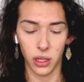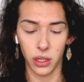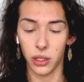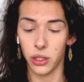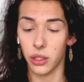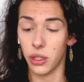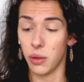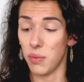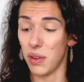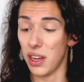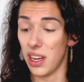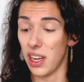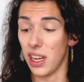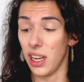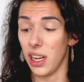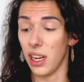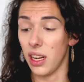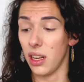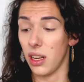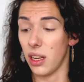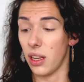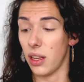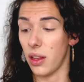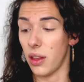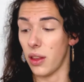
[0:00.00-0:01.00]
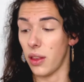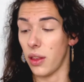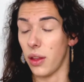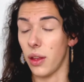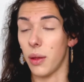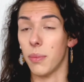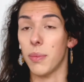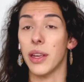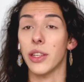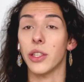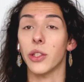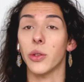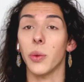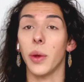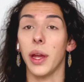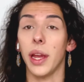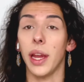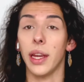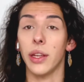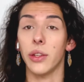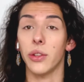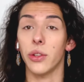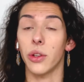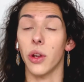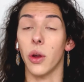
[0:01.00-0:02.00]
to me, the best way
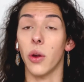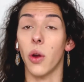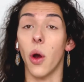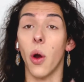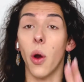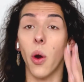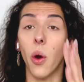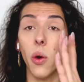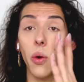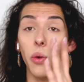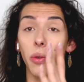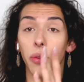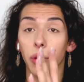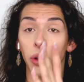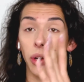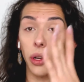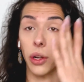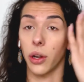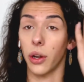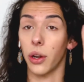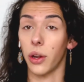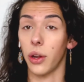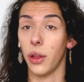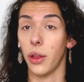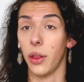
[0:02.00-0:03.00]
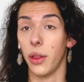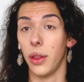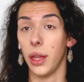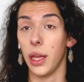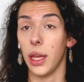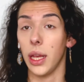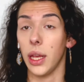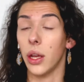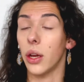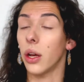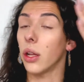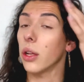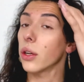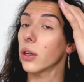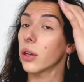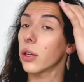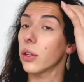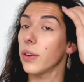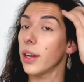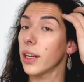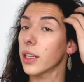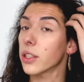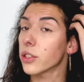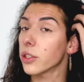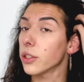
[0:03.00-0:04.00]
to go over the color
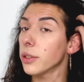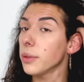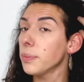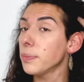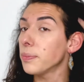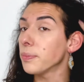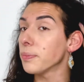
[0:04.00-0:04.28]
corrector.